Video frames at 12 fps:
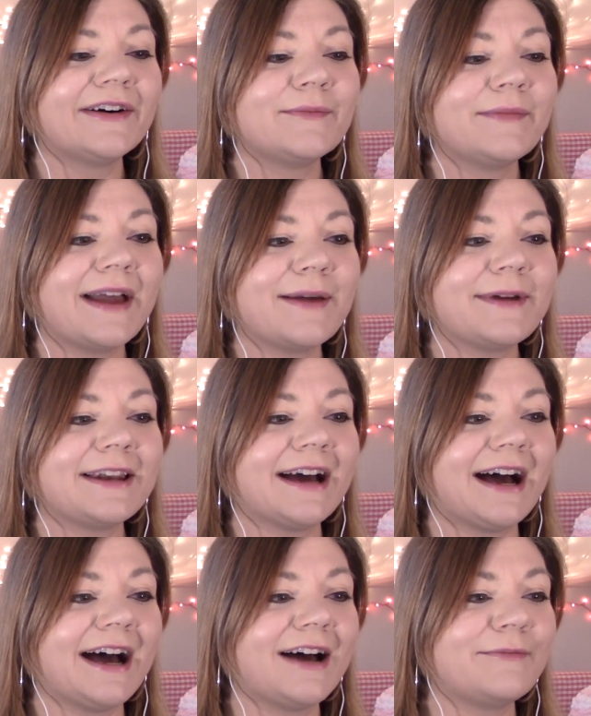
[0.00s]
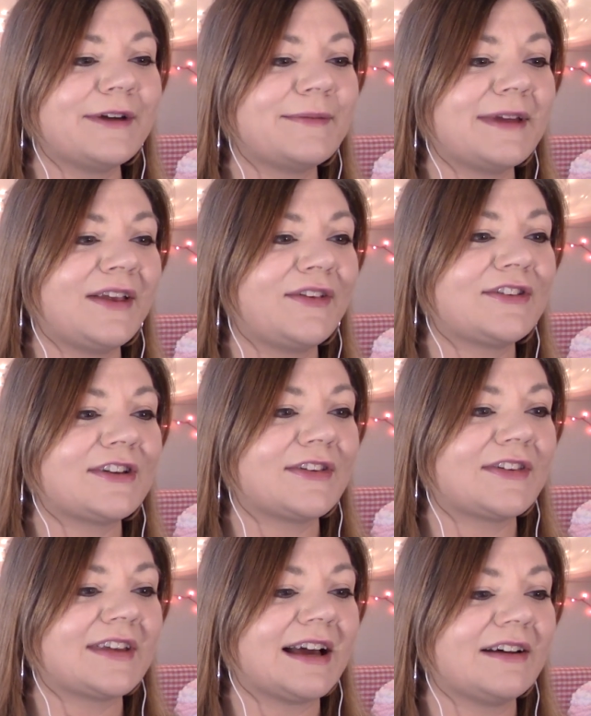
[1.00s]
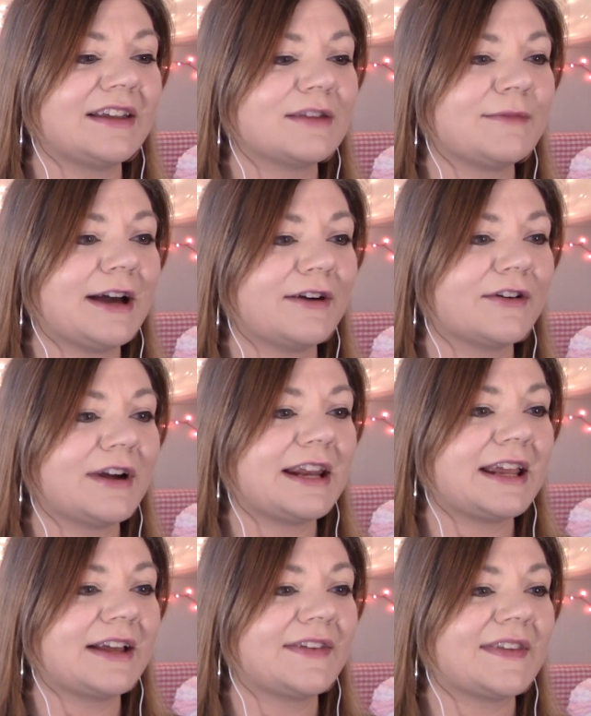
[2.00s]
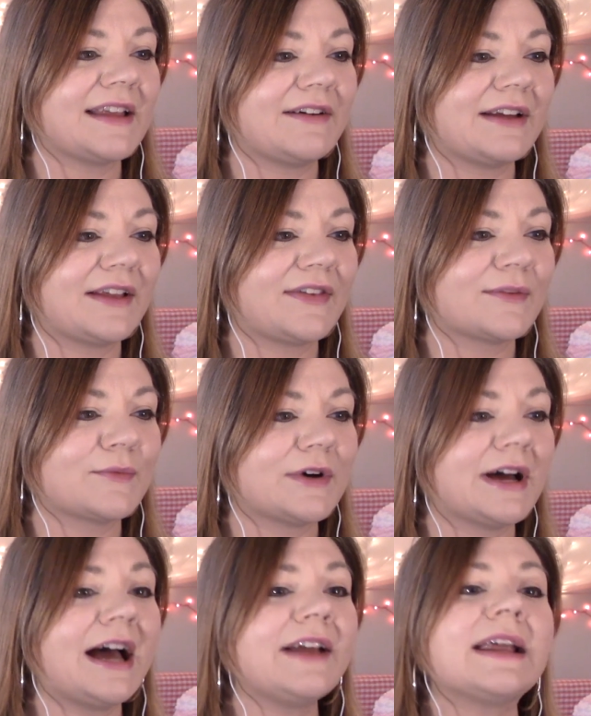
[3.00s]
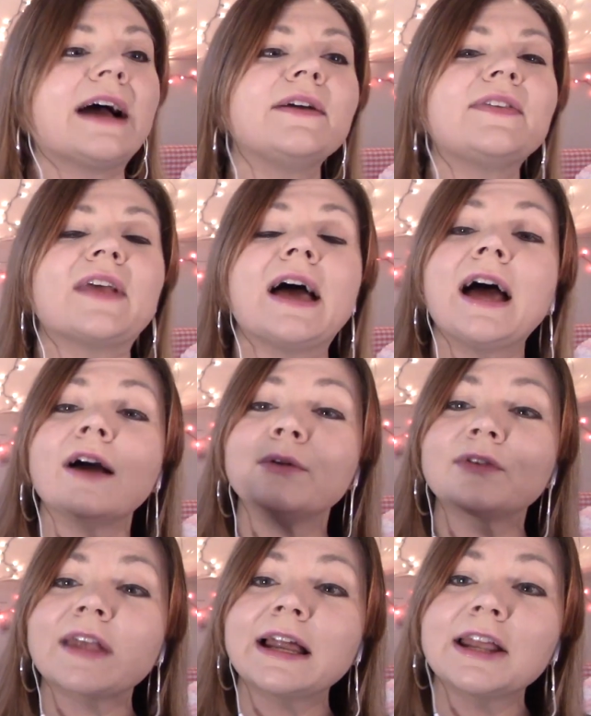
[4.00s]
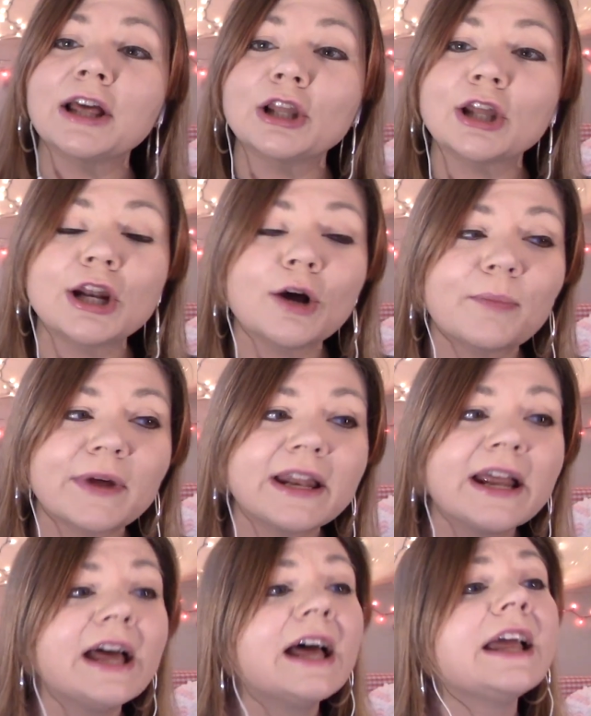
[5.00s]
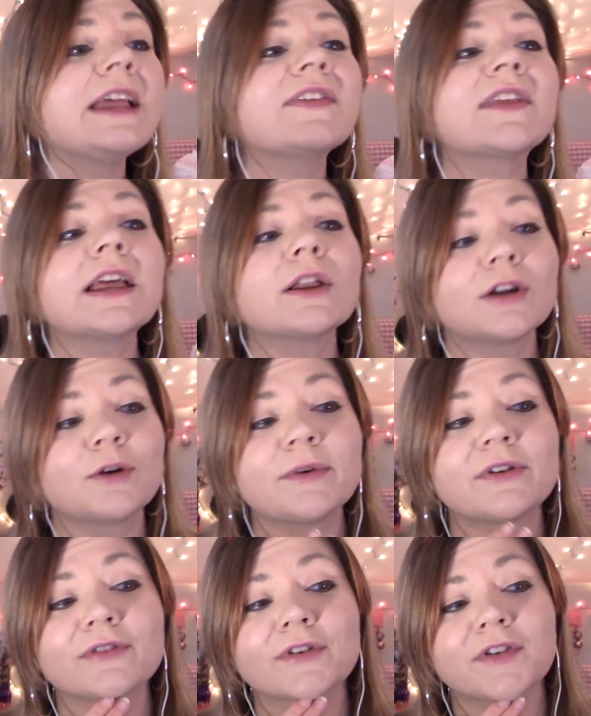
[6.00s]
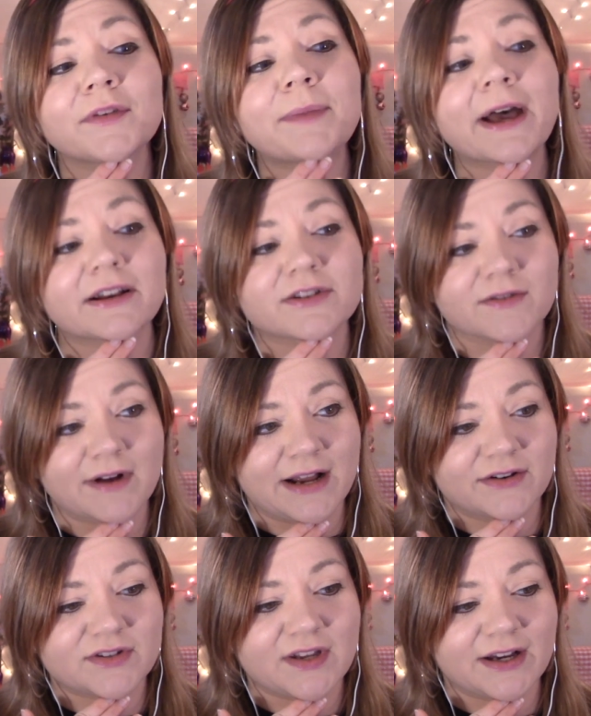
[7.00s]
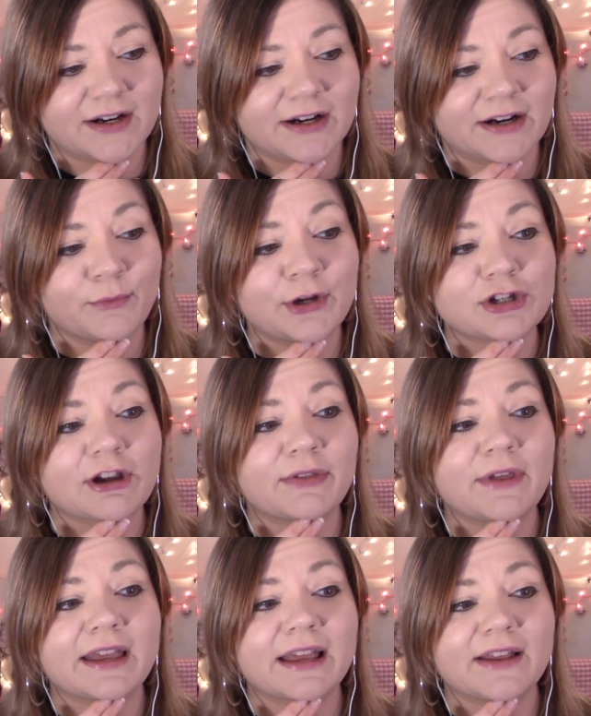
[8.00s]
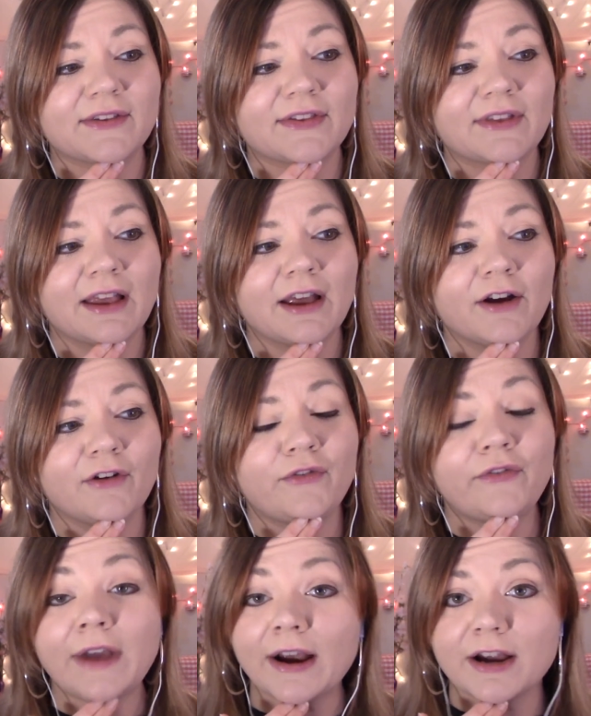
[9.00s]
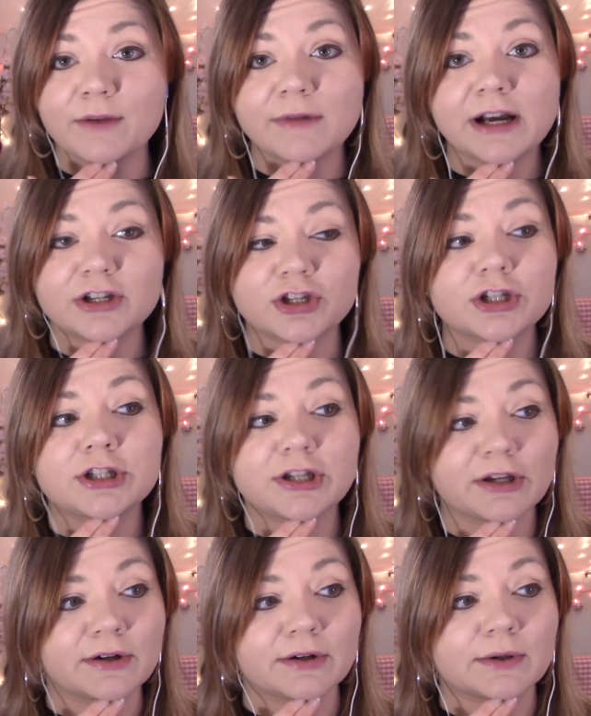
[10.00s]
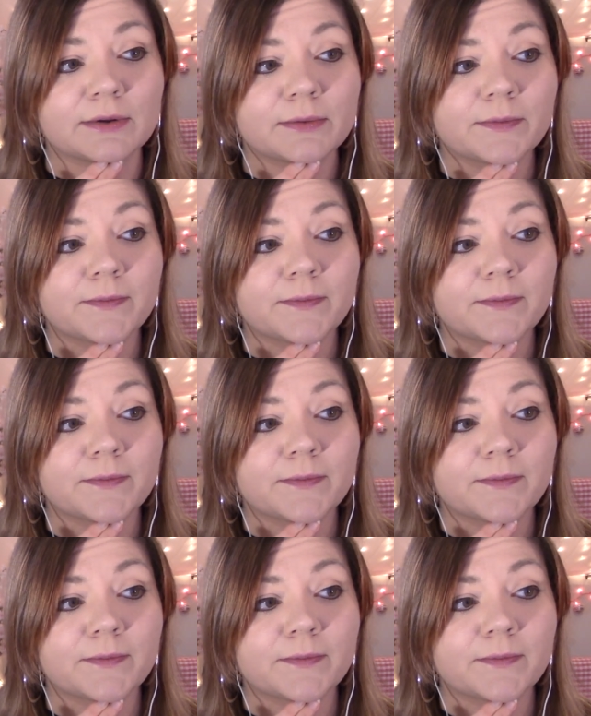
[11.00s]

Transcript: Maybe not. Maybe he's just telling them how great he is. Now he gets some. now he's oh, he's getting a little bit. He's getting a little bit of respect around here, which I think is very much due.